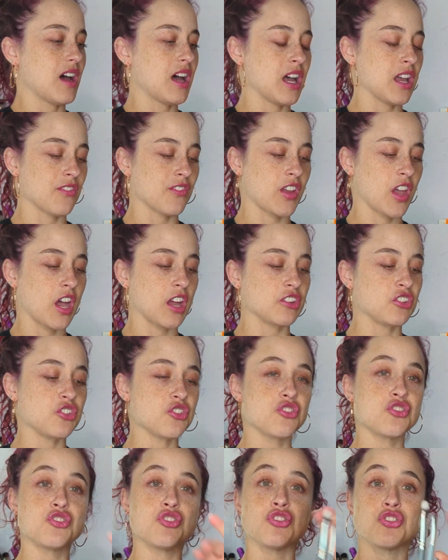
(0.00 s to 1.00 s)
I've got
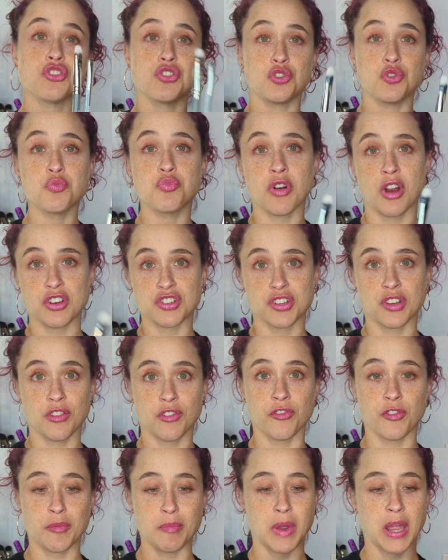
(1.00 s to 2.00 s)
2 brushes
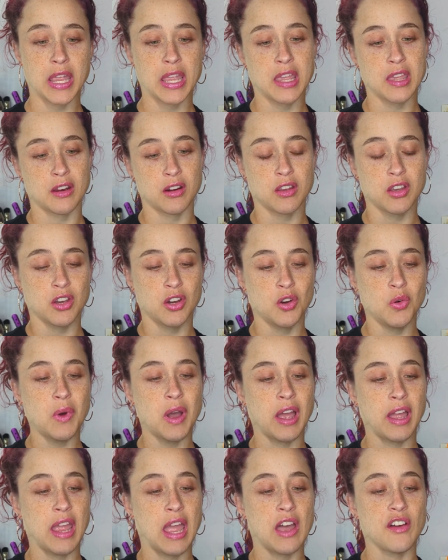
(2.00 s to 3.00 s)
from My Kitco.
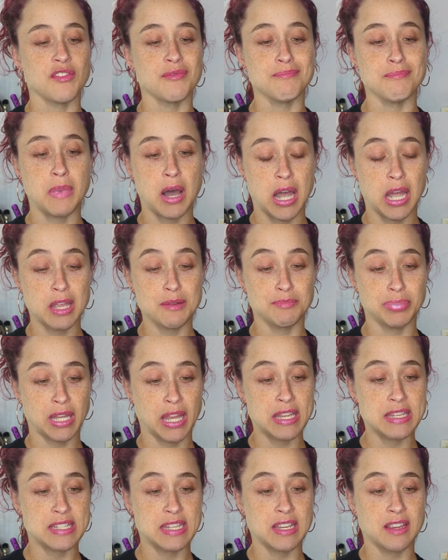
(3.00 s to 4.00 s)
I have My
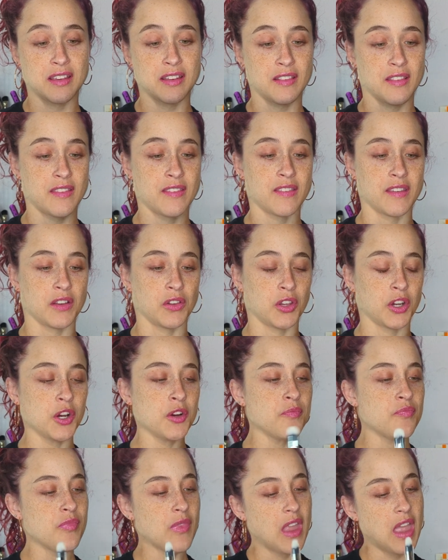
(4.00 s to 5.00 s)
Blending Concealer
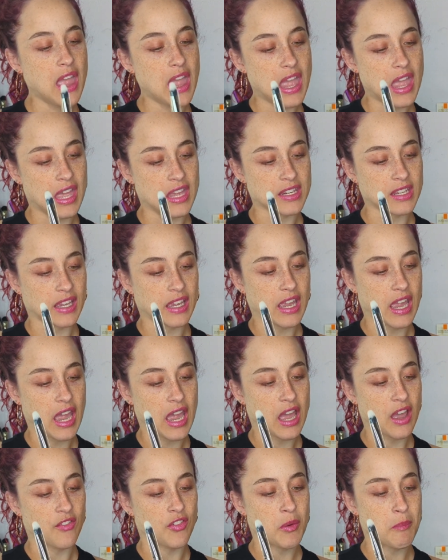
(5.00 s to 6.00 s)
and I
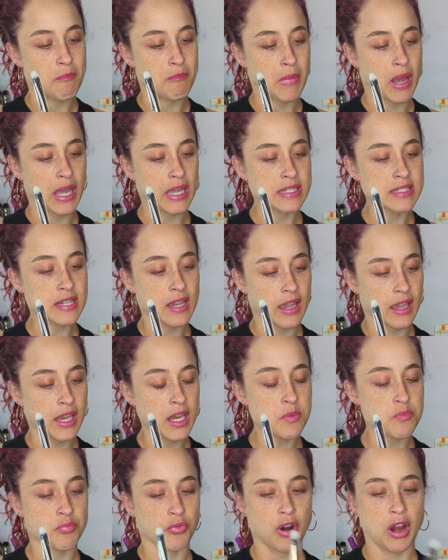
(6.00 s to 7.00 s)
have My
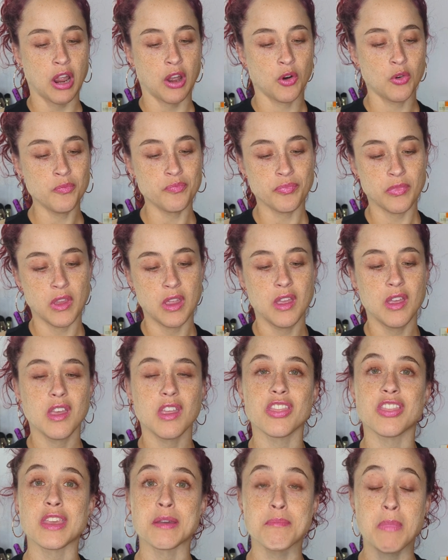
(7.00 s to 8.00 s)
Tight Brow.
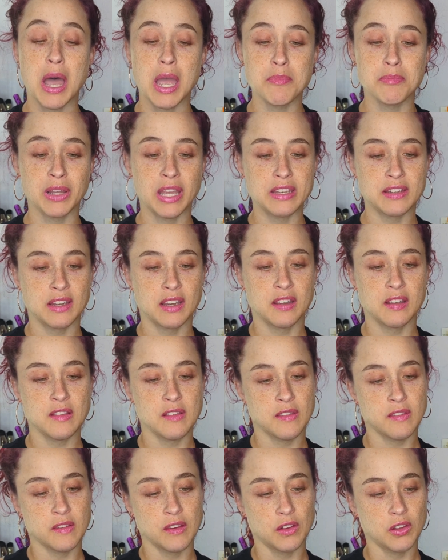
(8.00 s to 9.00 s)
The My Blending
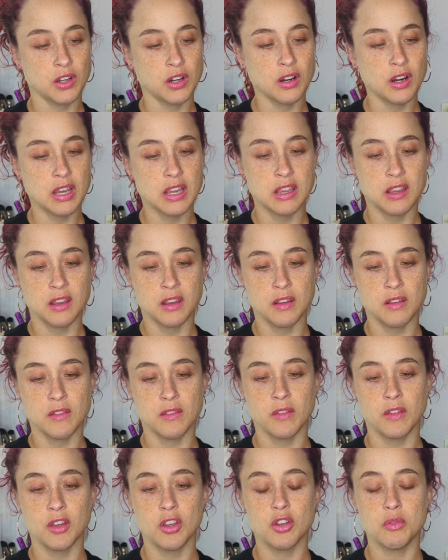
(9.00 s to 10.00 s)
Concealer
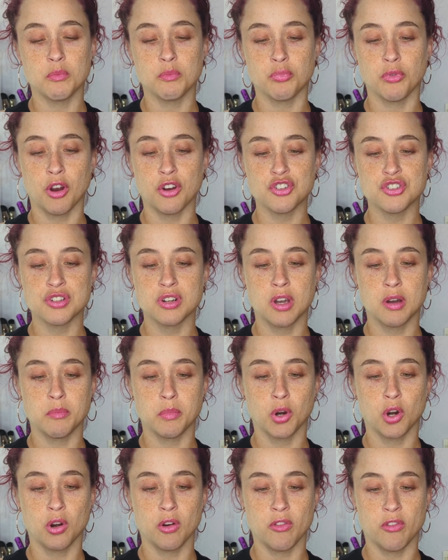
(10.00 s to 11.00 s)
is brush
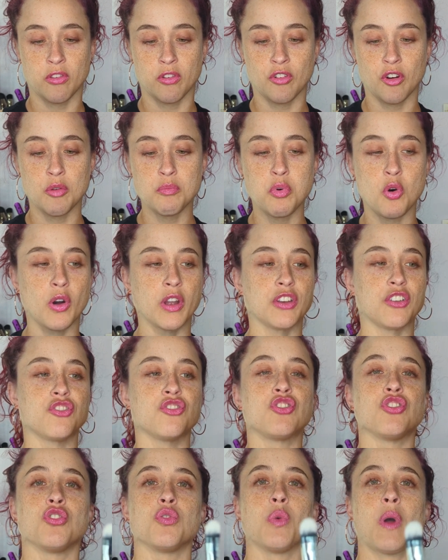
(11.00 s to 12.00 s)
number
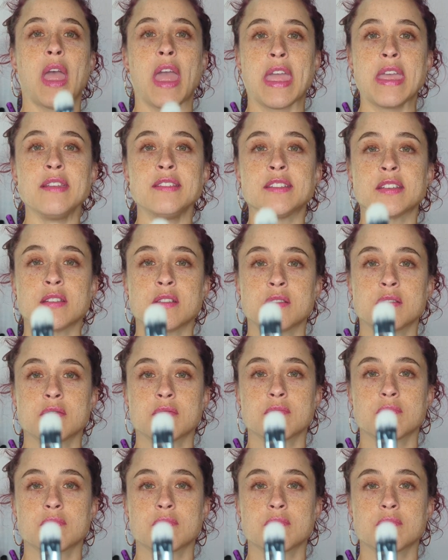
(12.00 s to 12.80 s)
0.28.